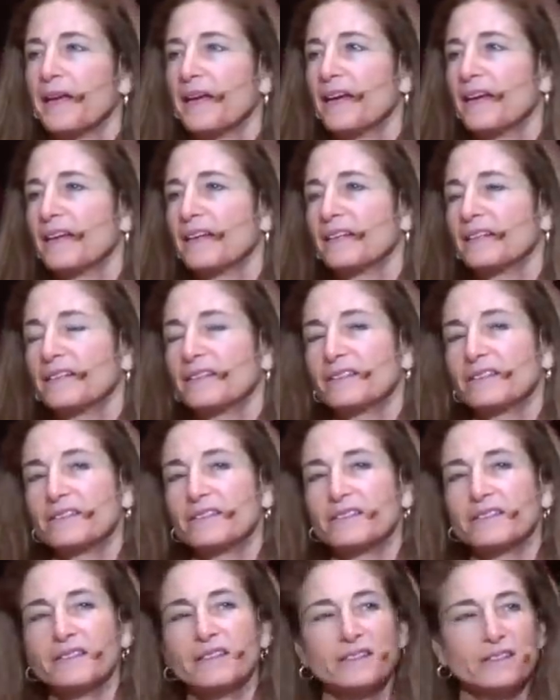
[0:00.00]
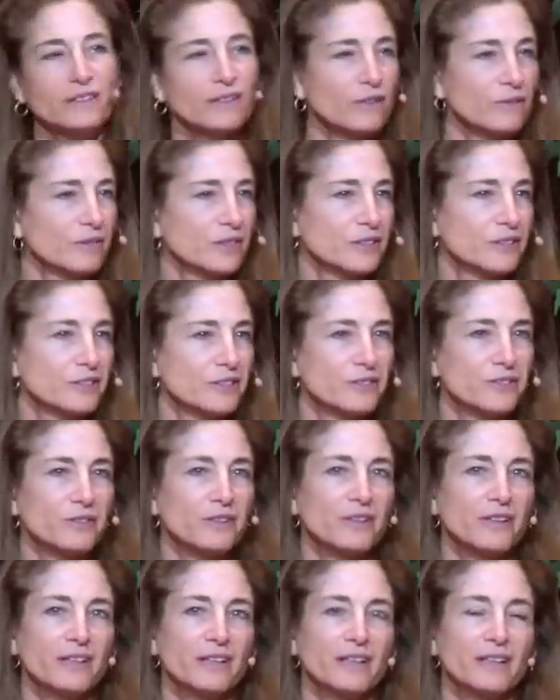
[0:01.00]
and she says, so, what's your
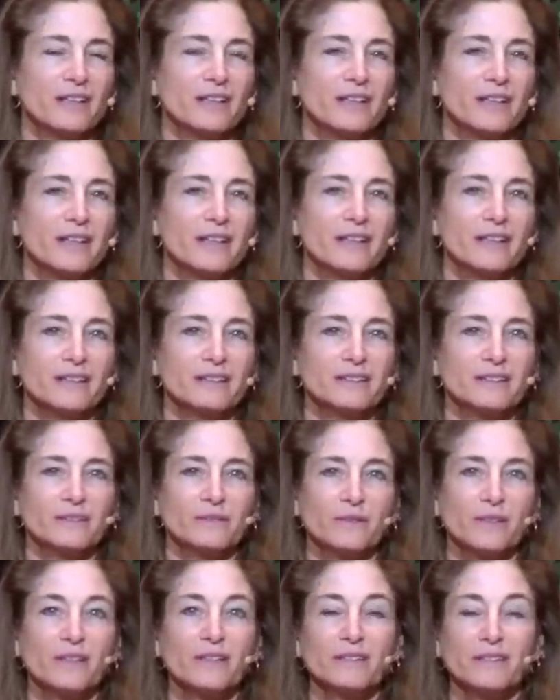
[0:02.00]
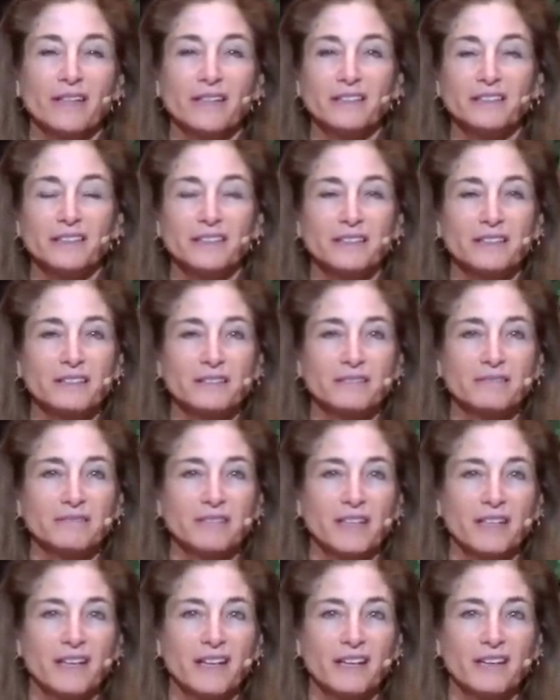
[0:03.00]
story? And He says, well, actually I just
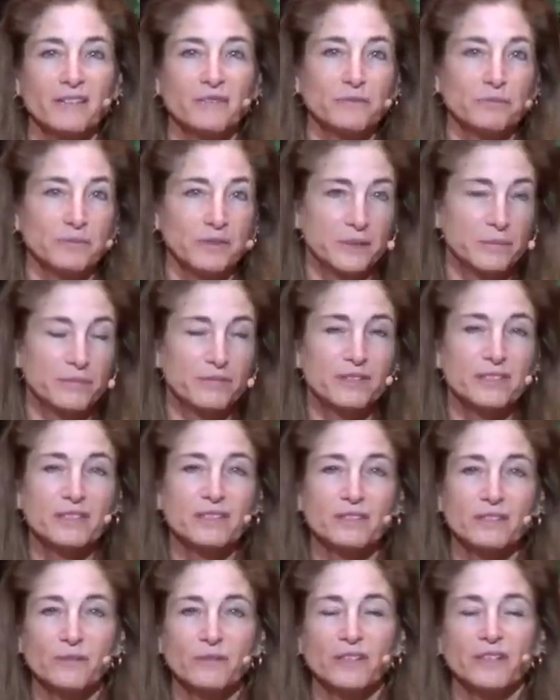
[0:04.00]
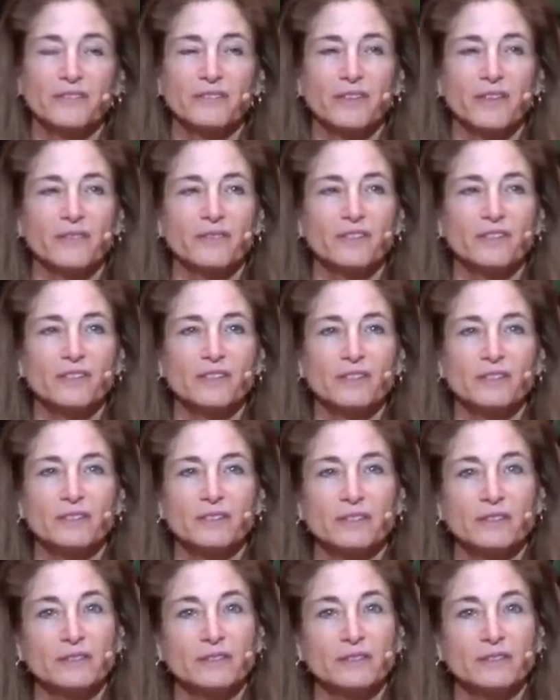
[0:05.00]
got out of, in prison twenty-five years.